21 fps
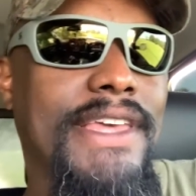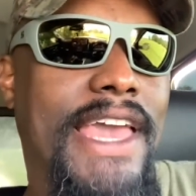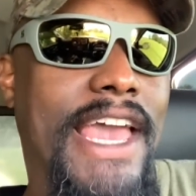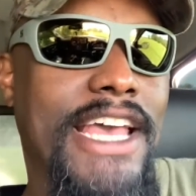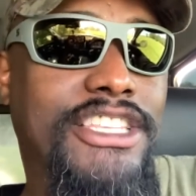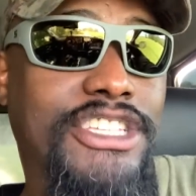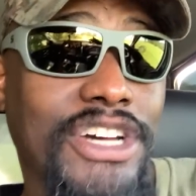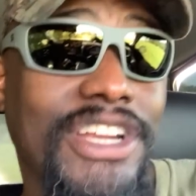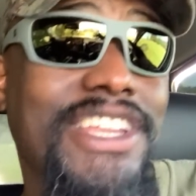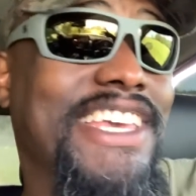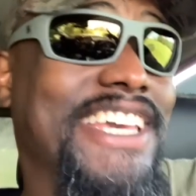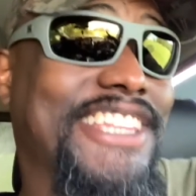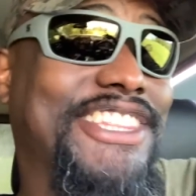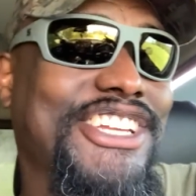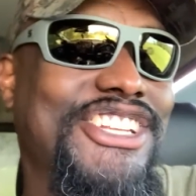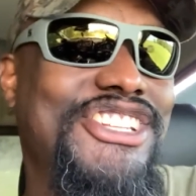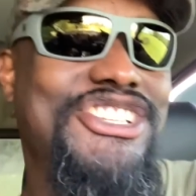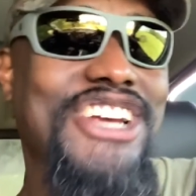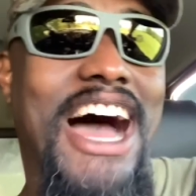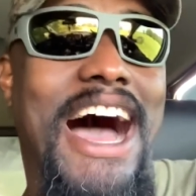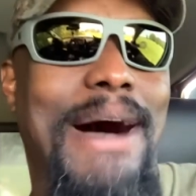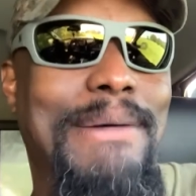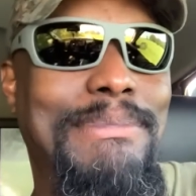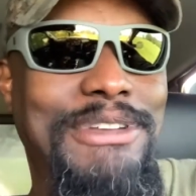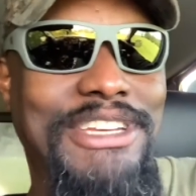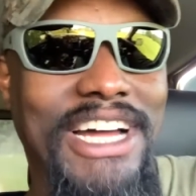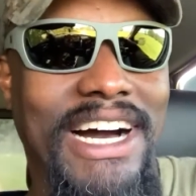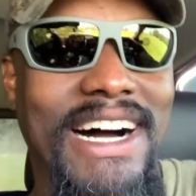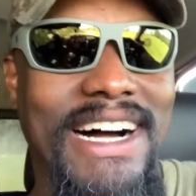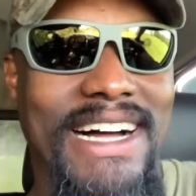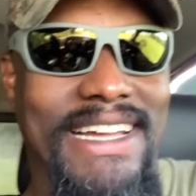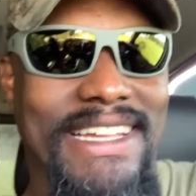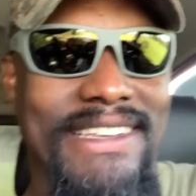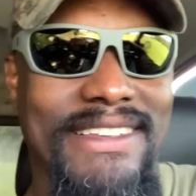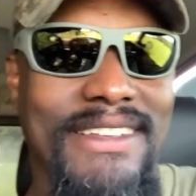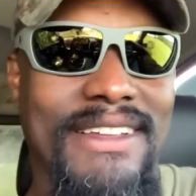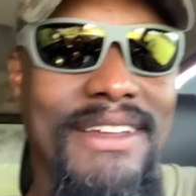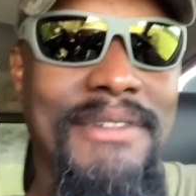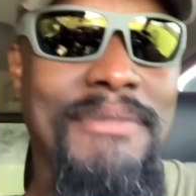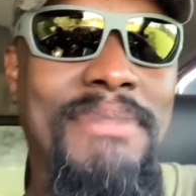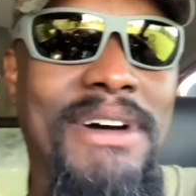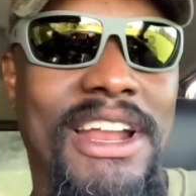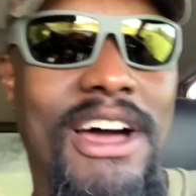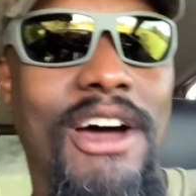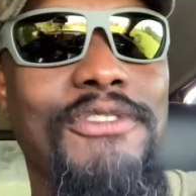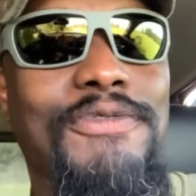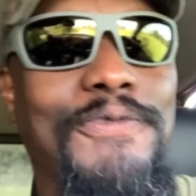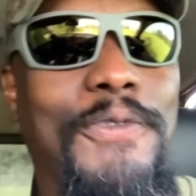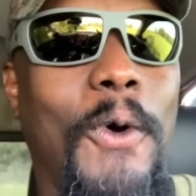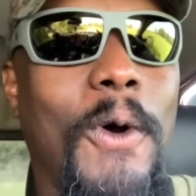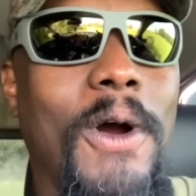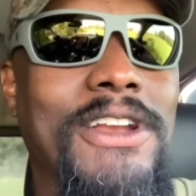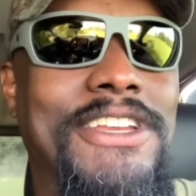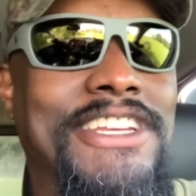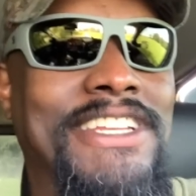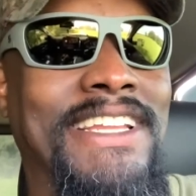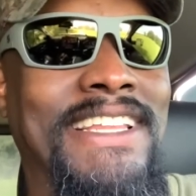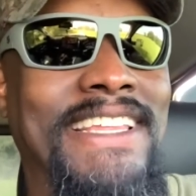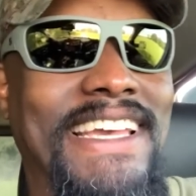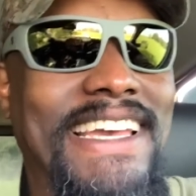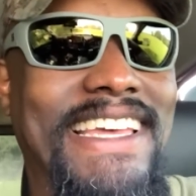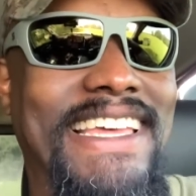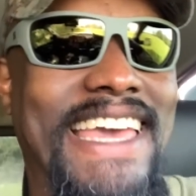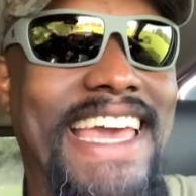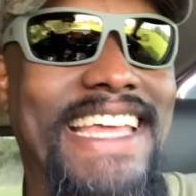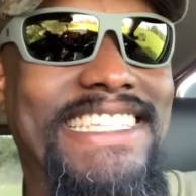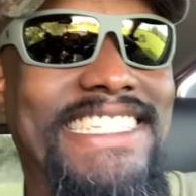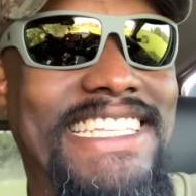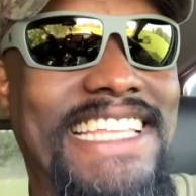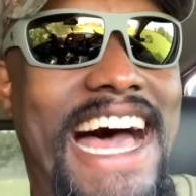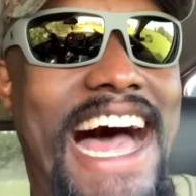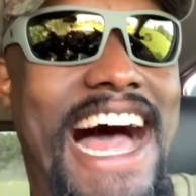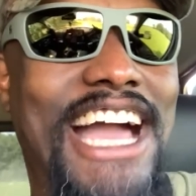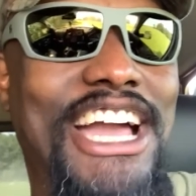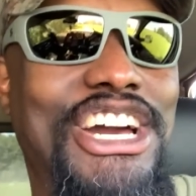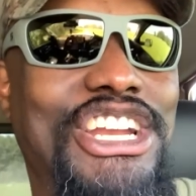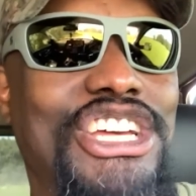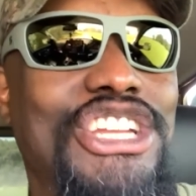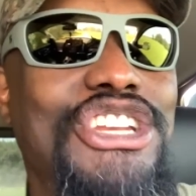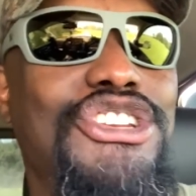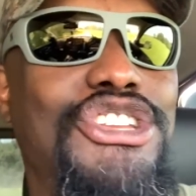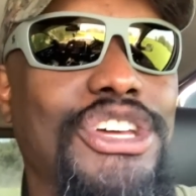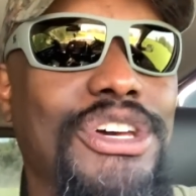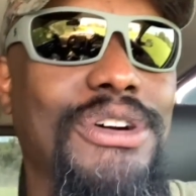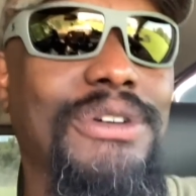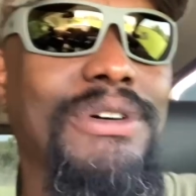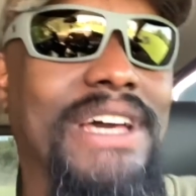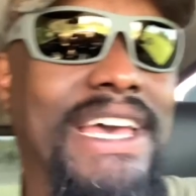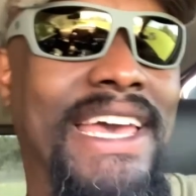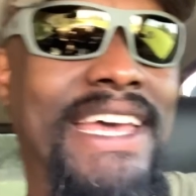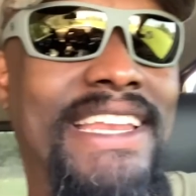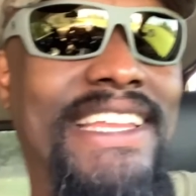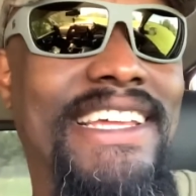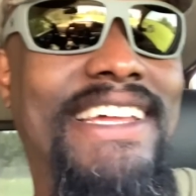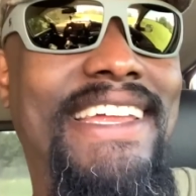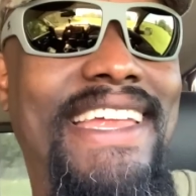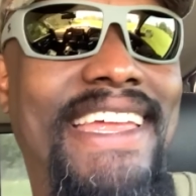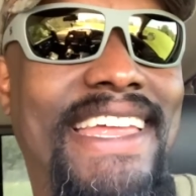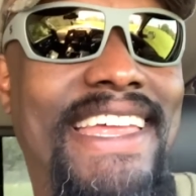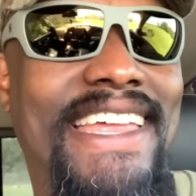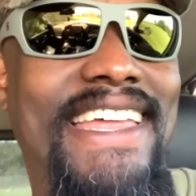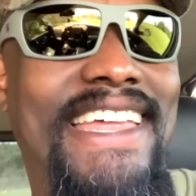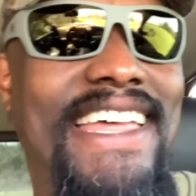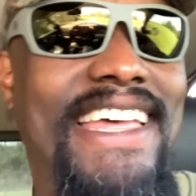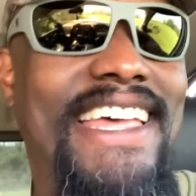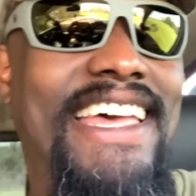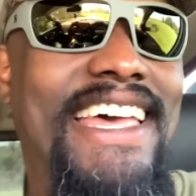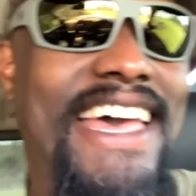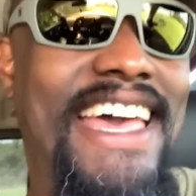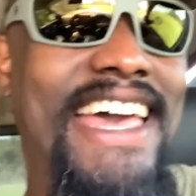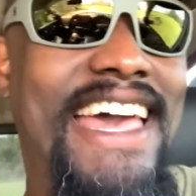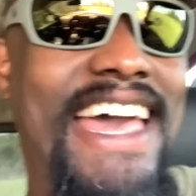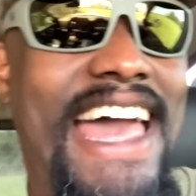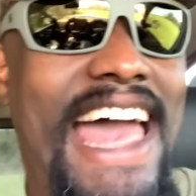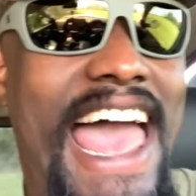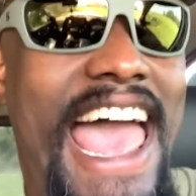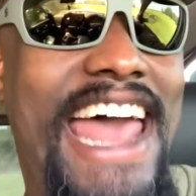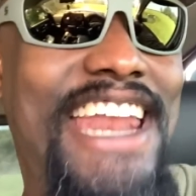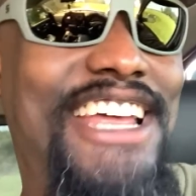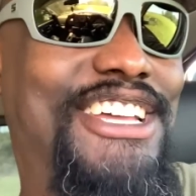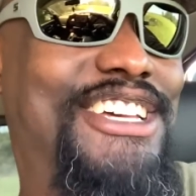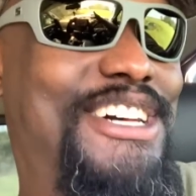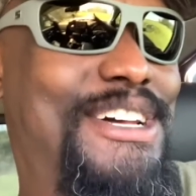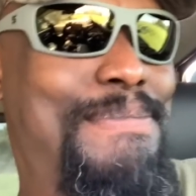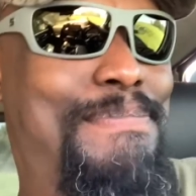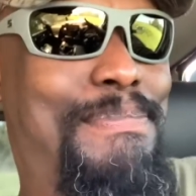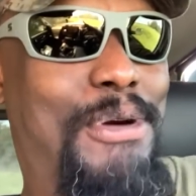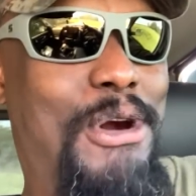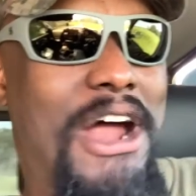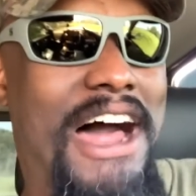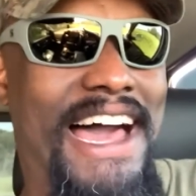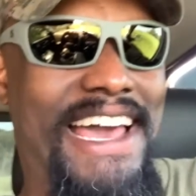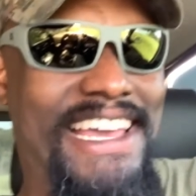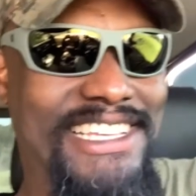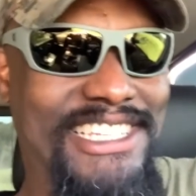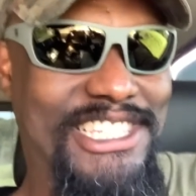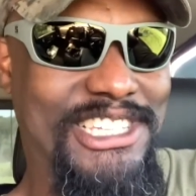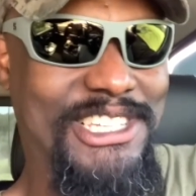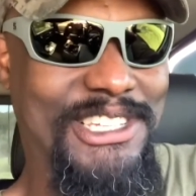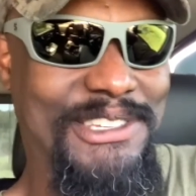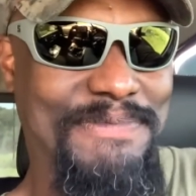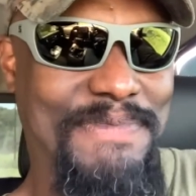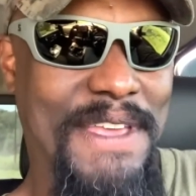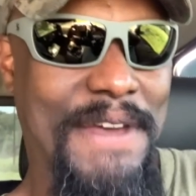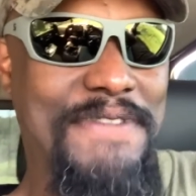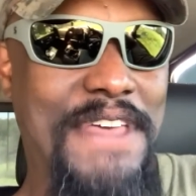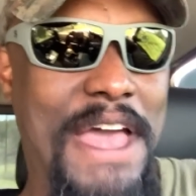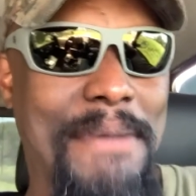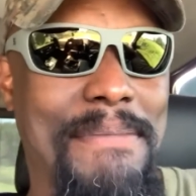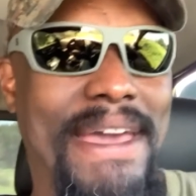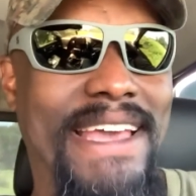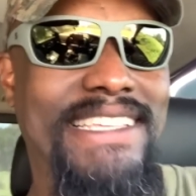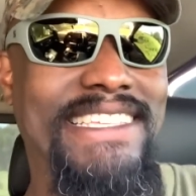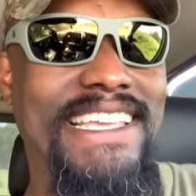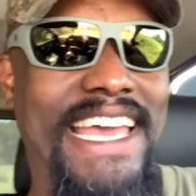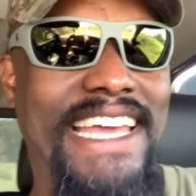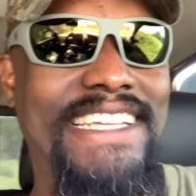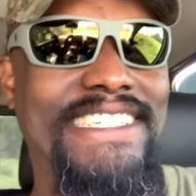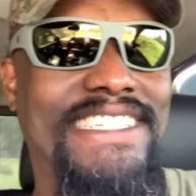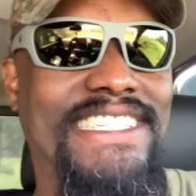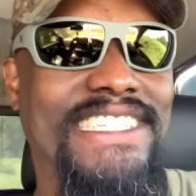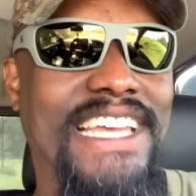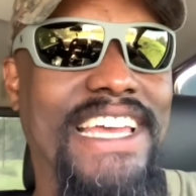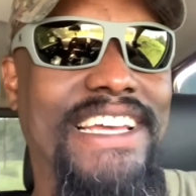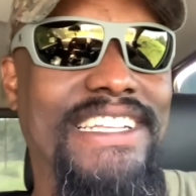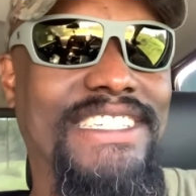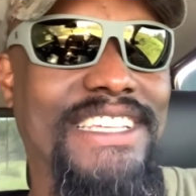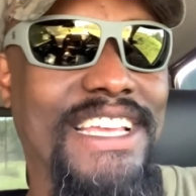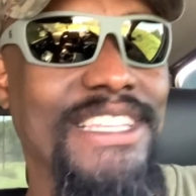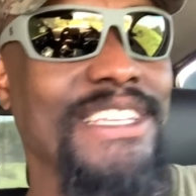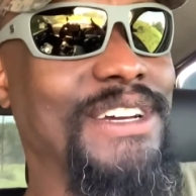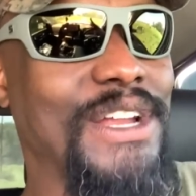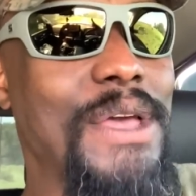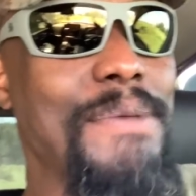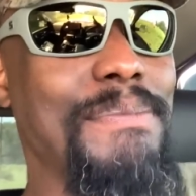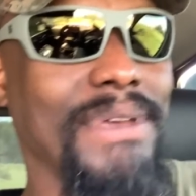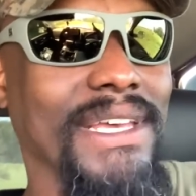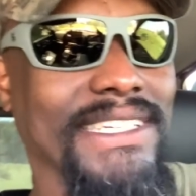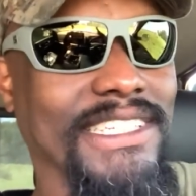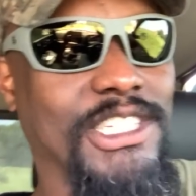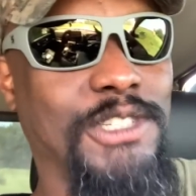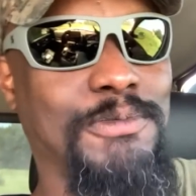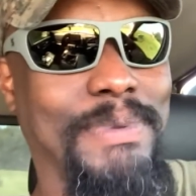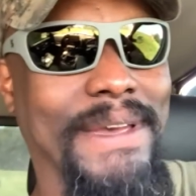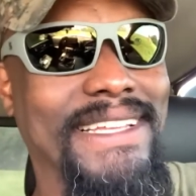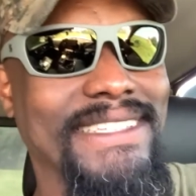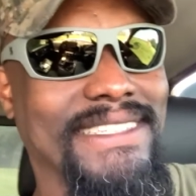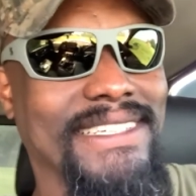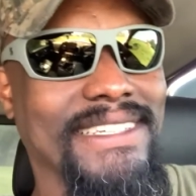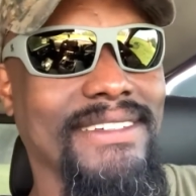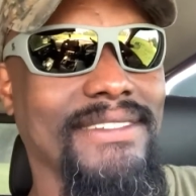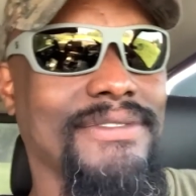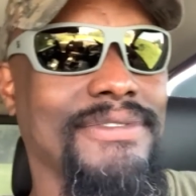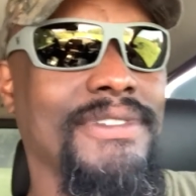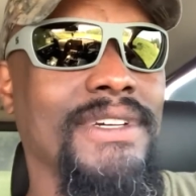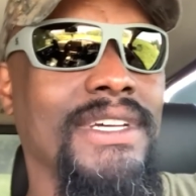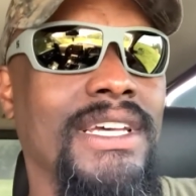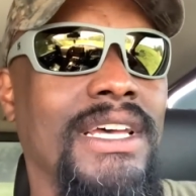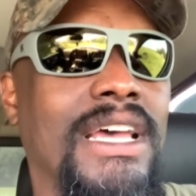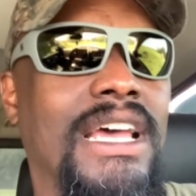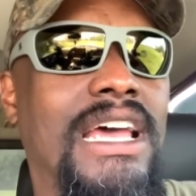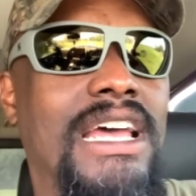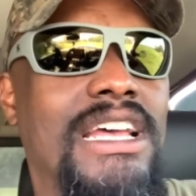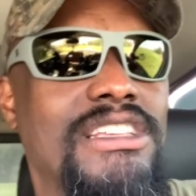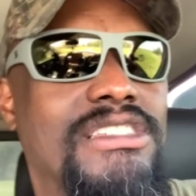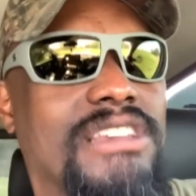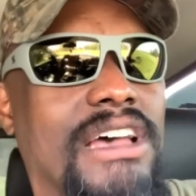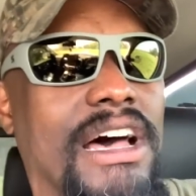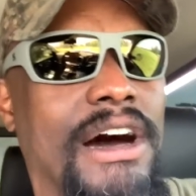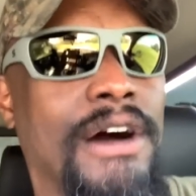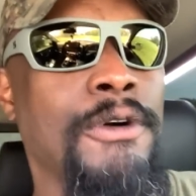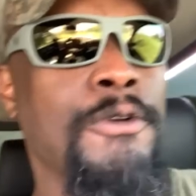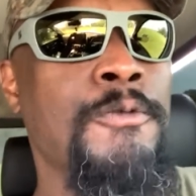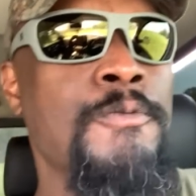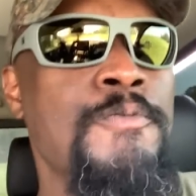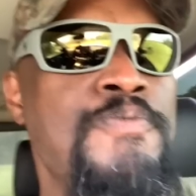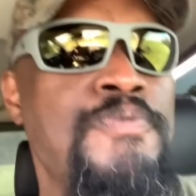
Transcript: it's going to get the job done. But unfortunately, it's not going to do it at a good price, if that makes any sense. It's going to be expensive. So,